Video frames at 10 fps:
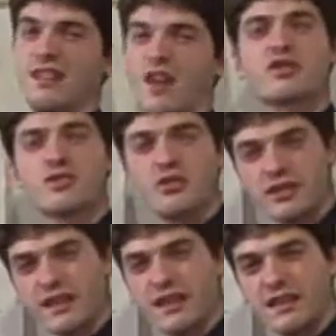also,
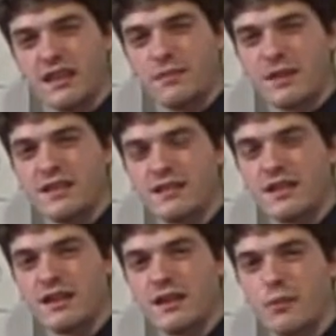usually it means
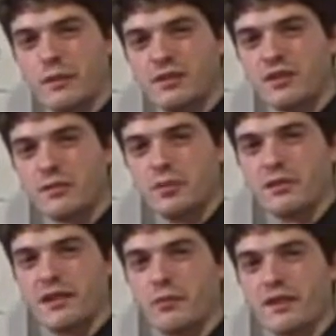that when we started
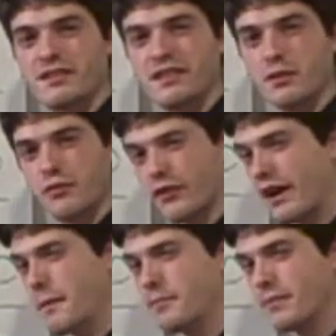building them with a steel
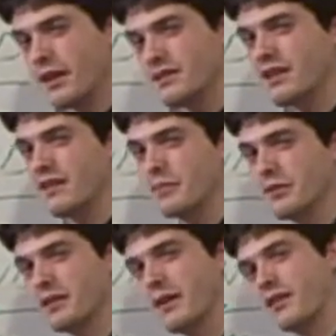frame, instead of
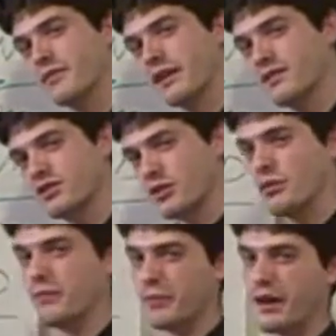building them out of like
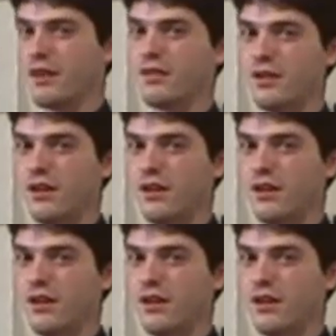stone and brick,